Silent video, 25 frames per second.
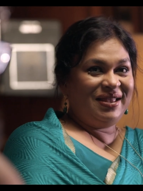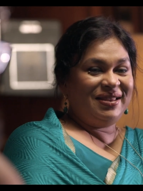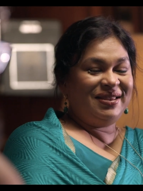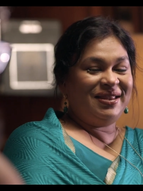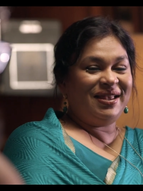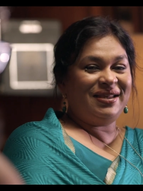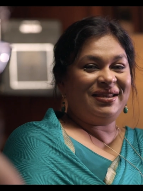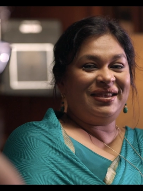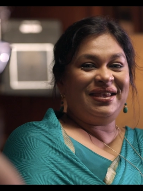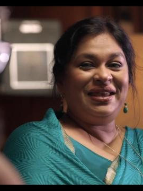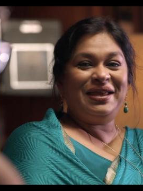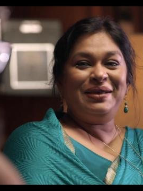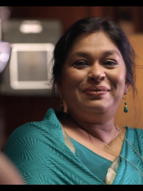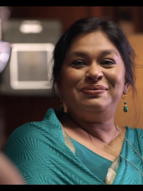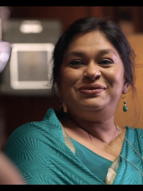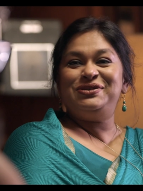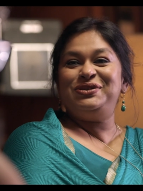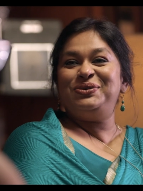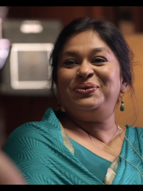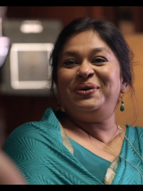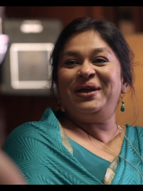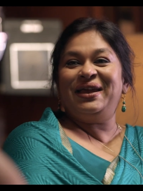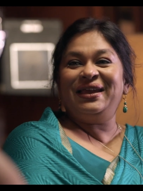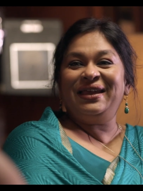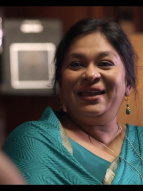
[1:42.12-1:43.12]
that
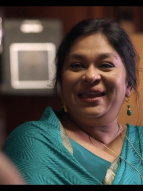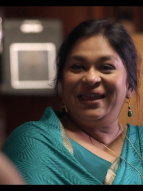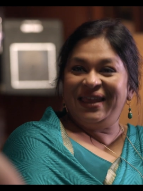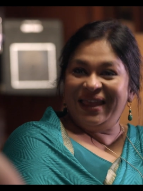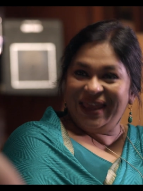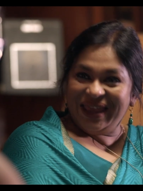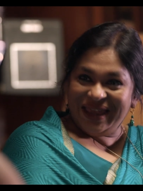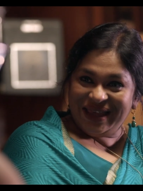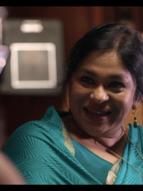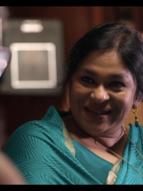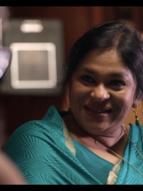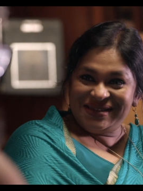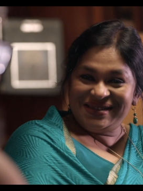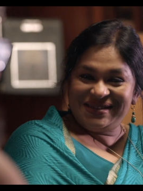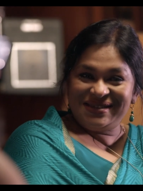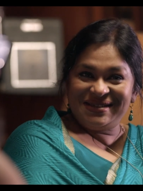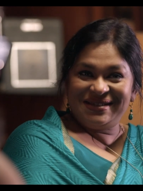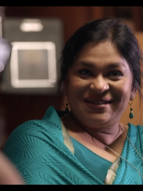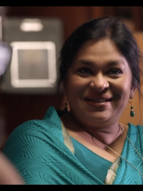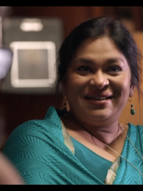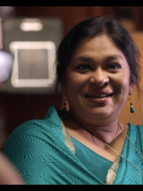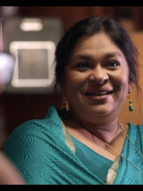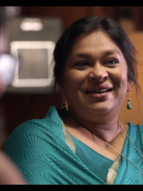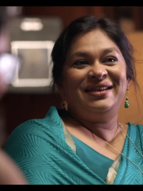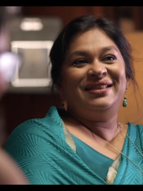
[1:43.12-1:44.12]
keeps you
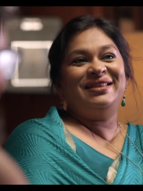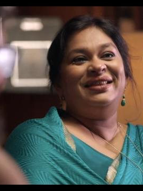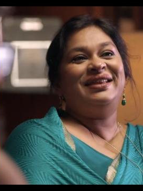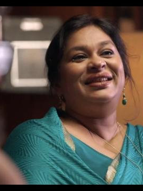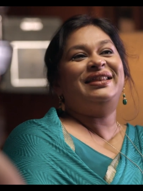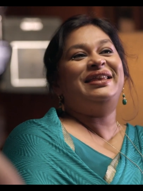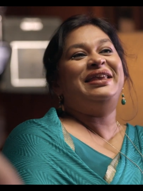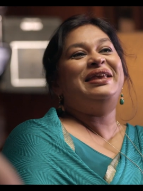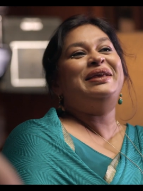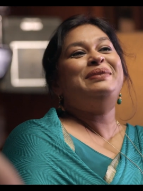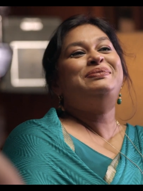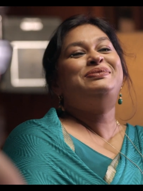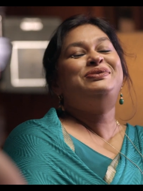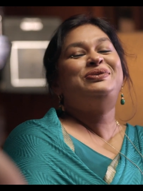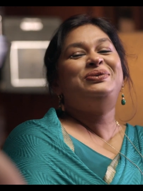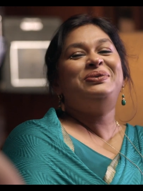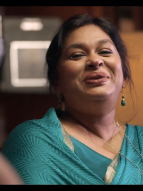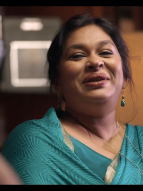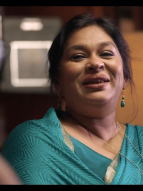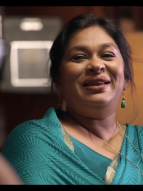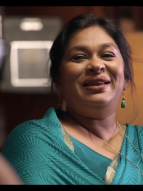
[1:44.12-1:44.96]
engaged, that keeps you